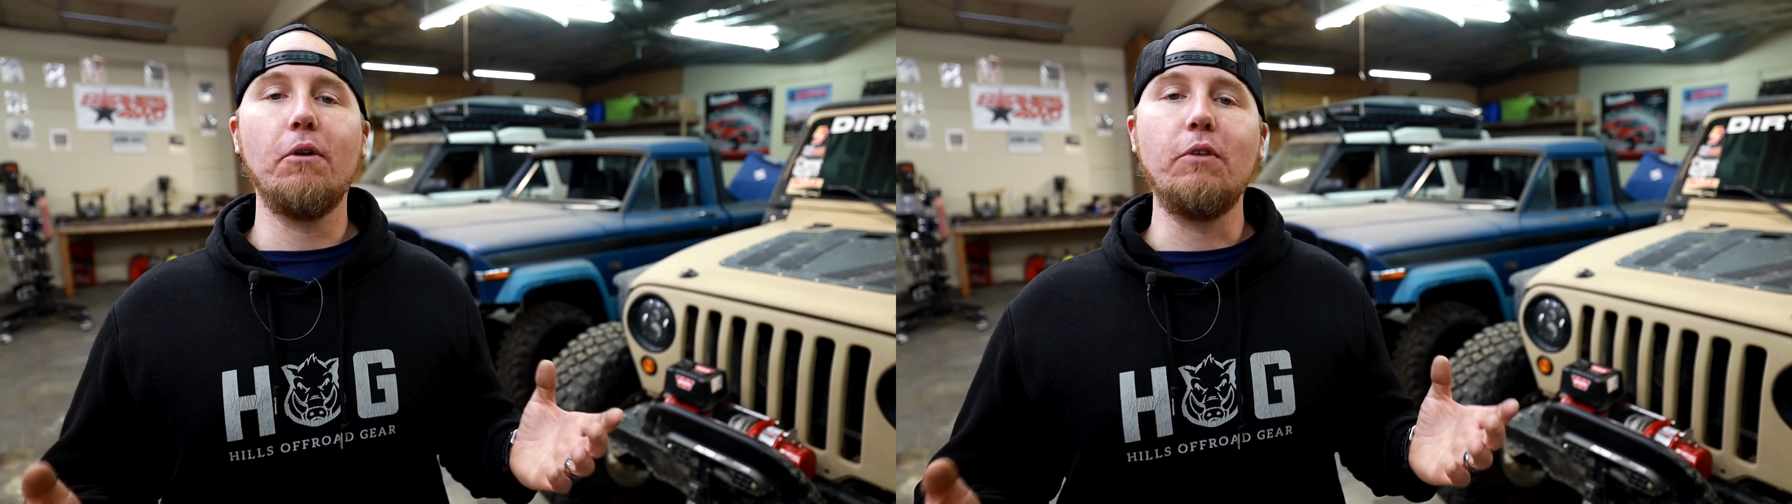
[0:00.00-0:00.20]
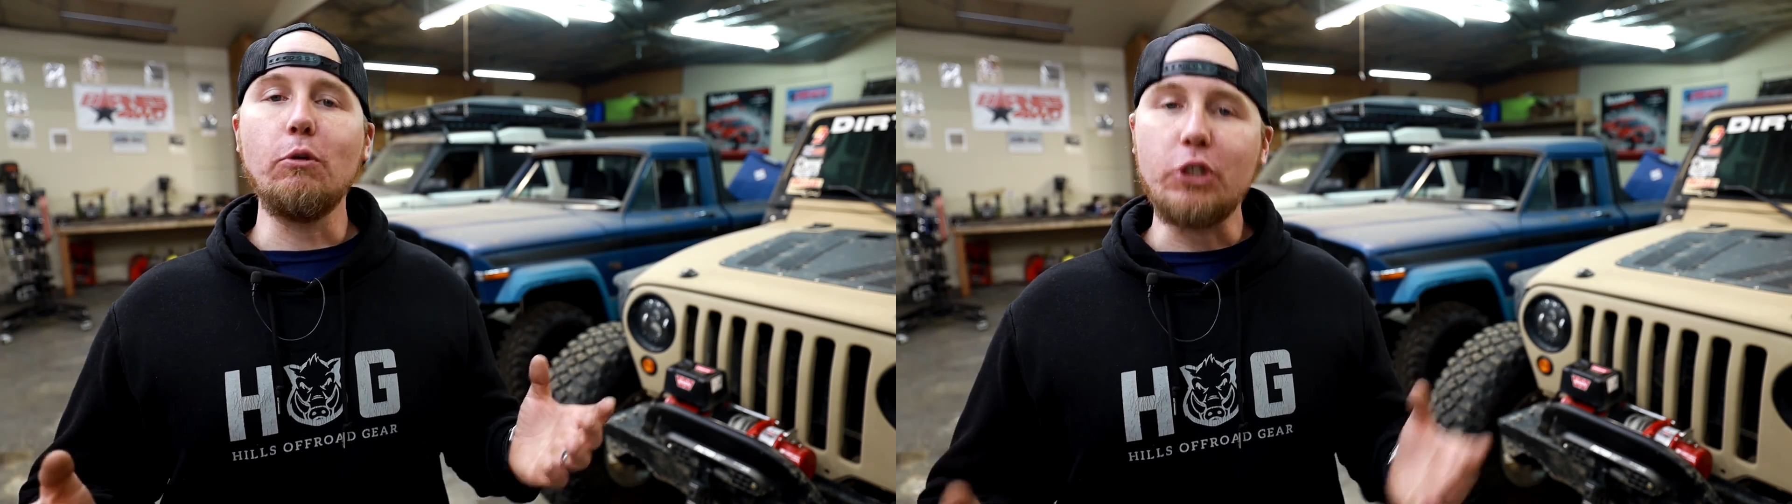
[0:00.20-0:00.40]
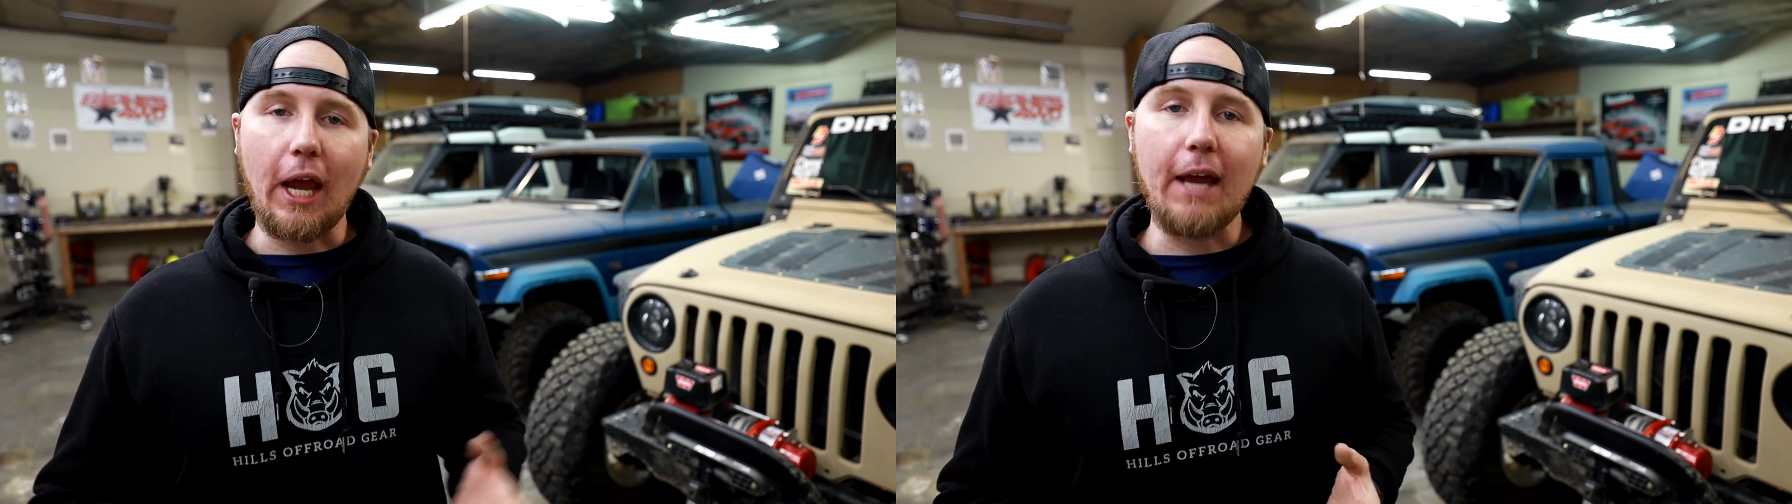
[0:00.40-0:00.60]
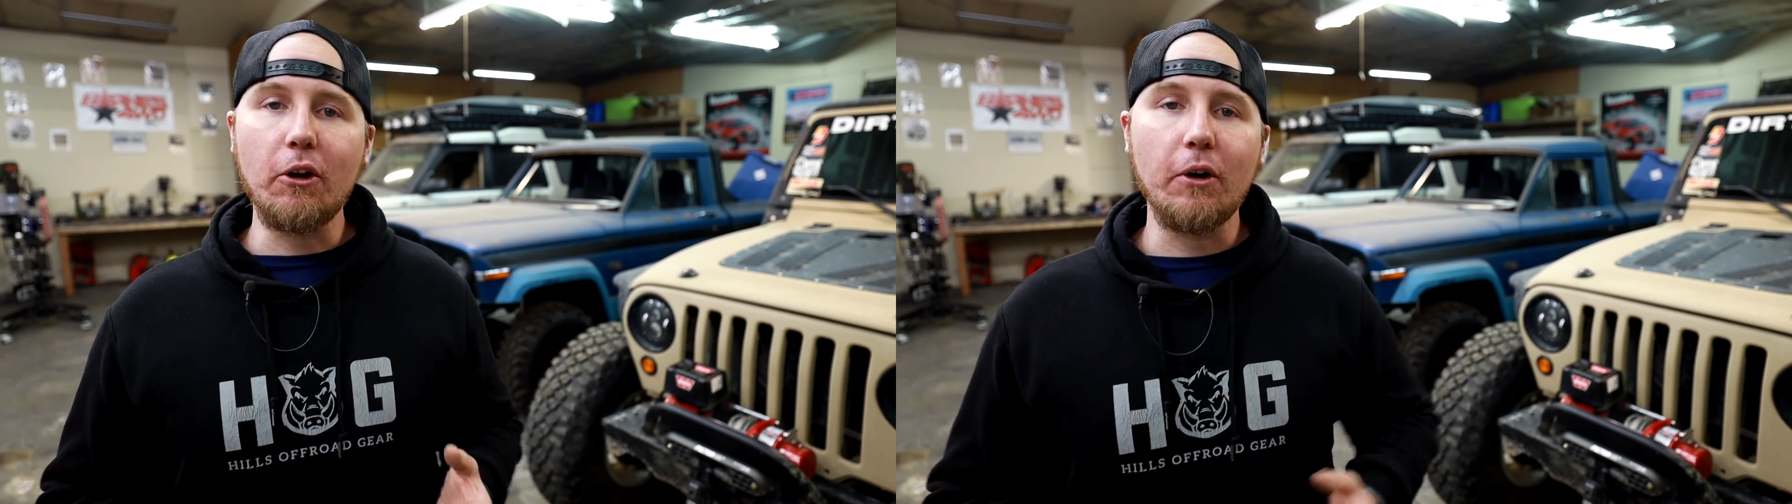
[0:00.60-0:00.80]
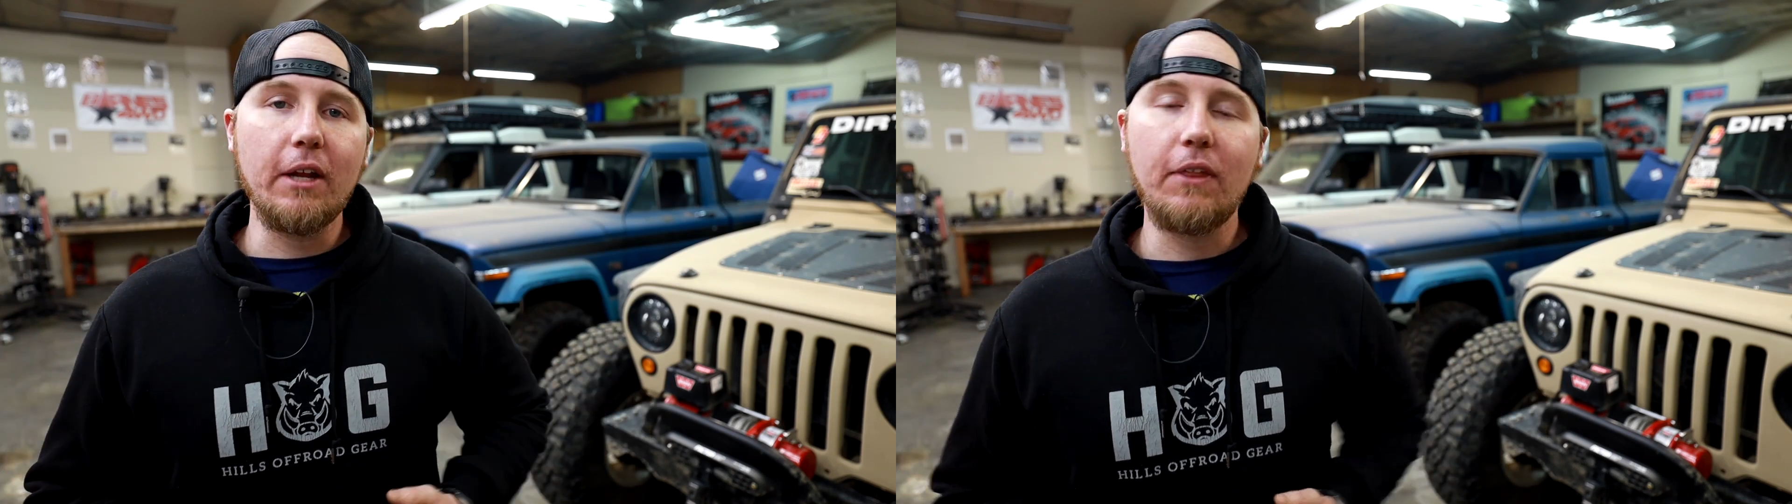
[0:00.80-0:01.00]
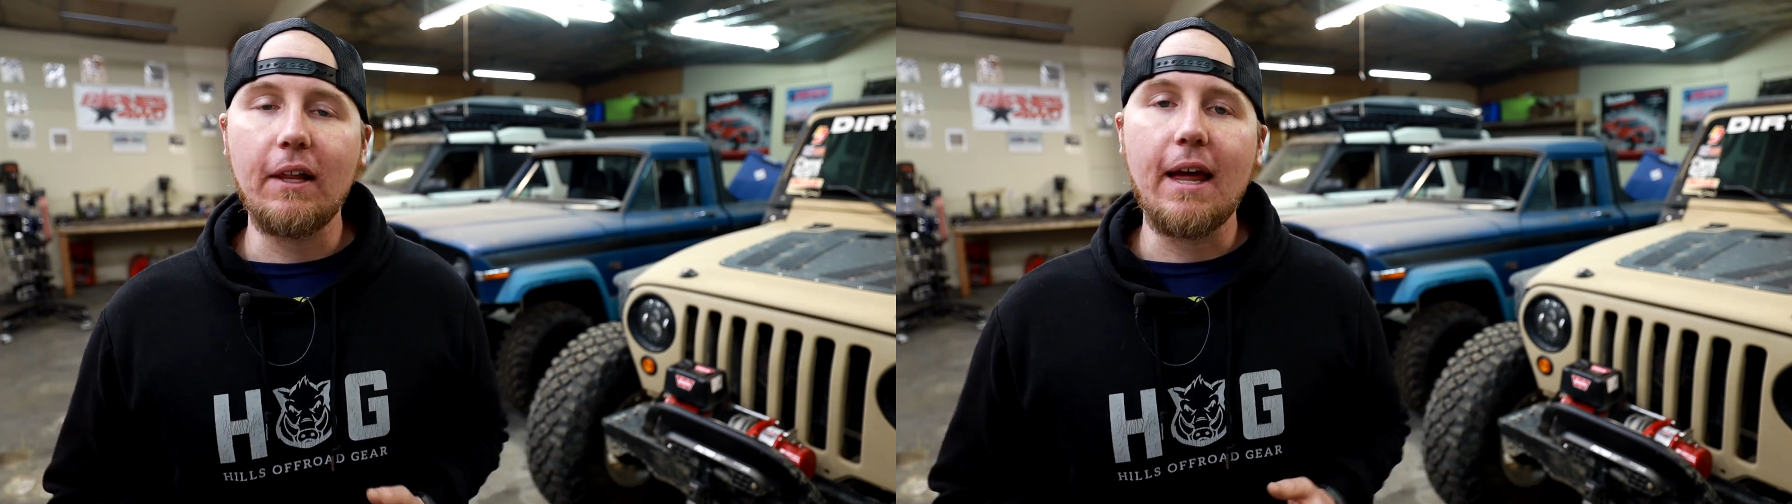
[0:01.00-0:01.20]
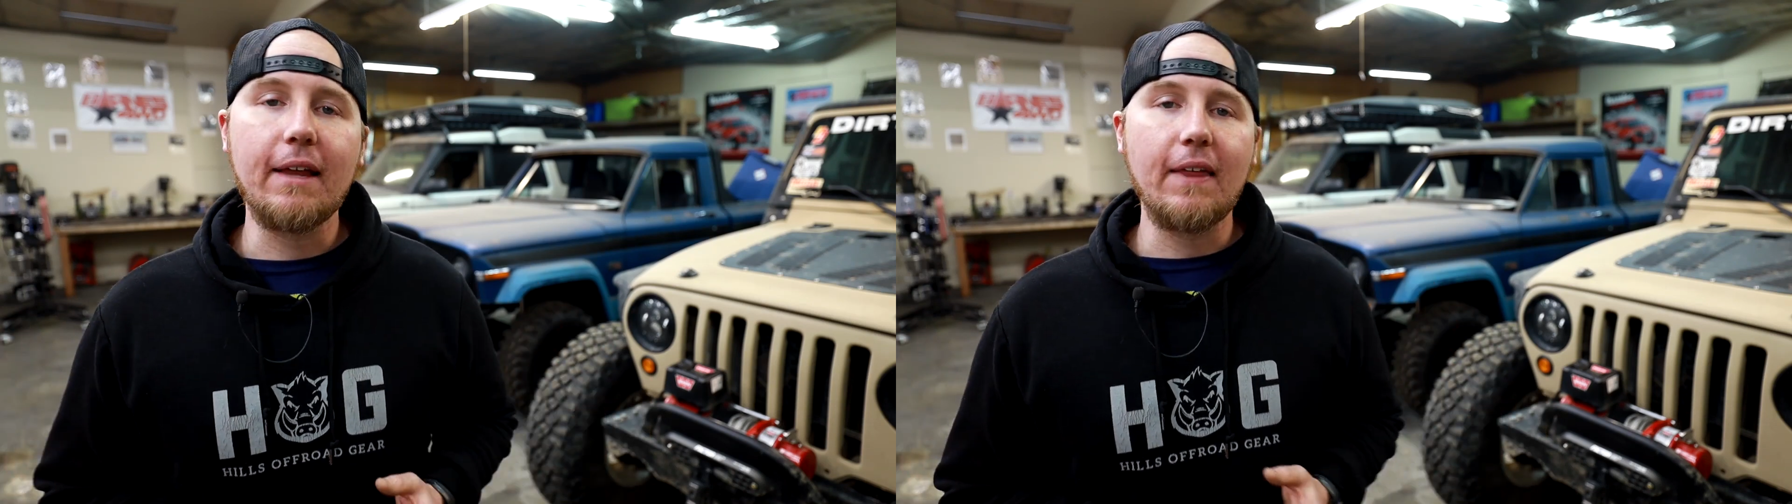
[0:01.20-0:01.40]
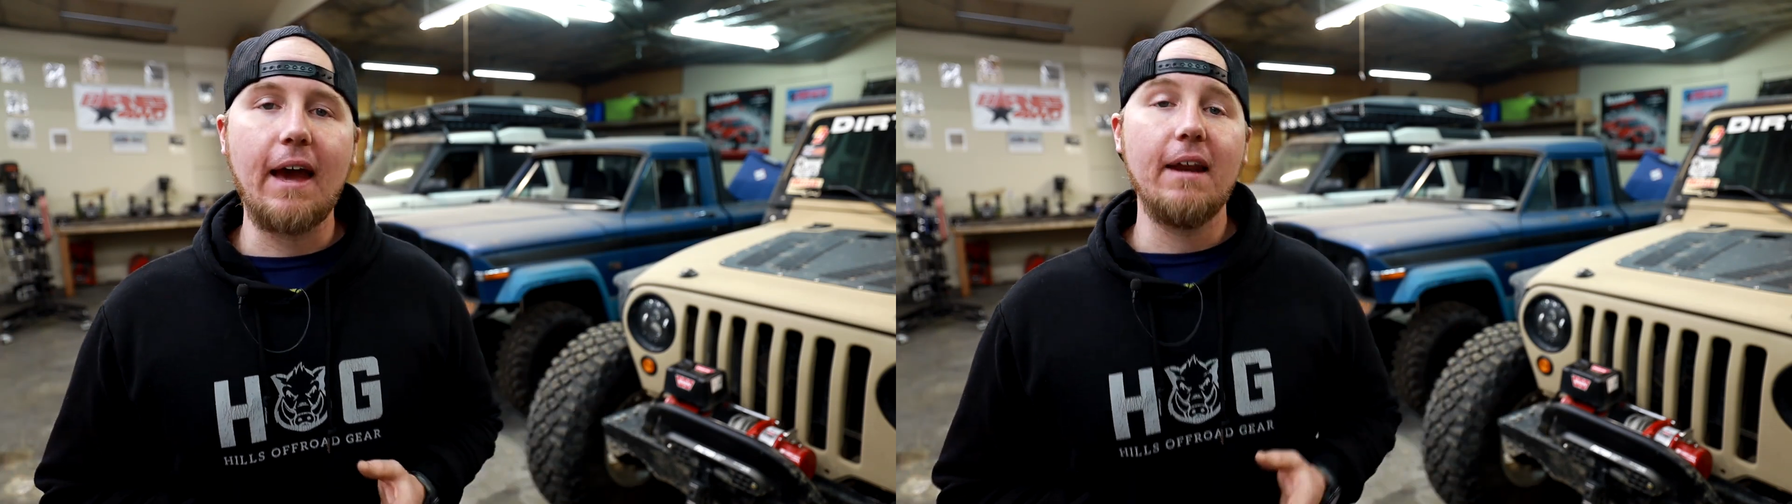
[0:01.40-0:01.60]
review channel or anything
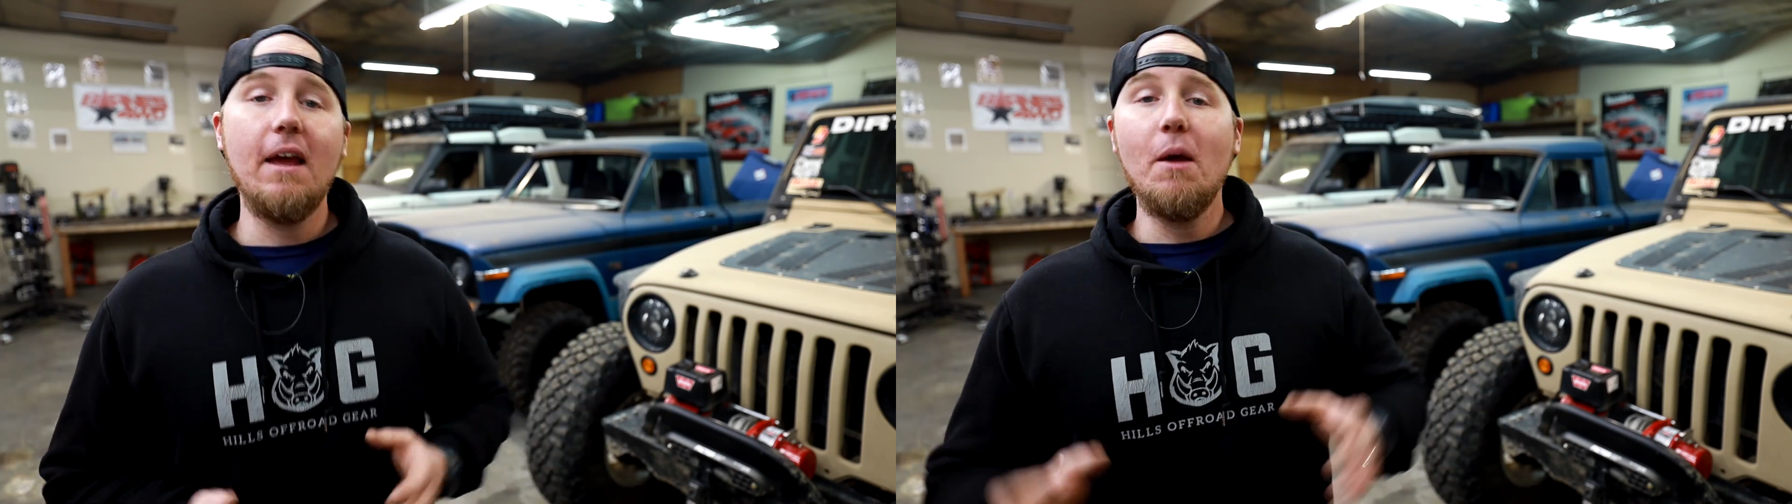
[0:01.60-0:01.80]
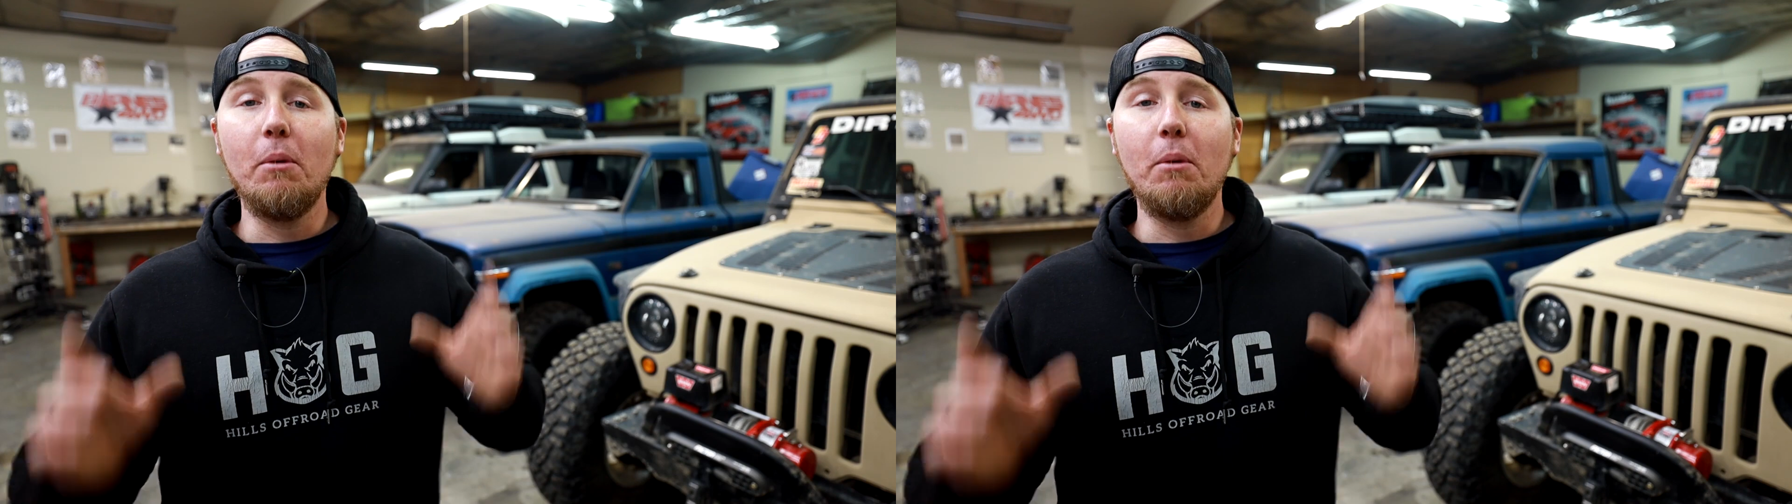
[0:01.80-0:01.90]
like that,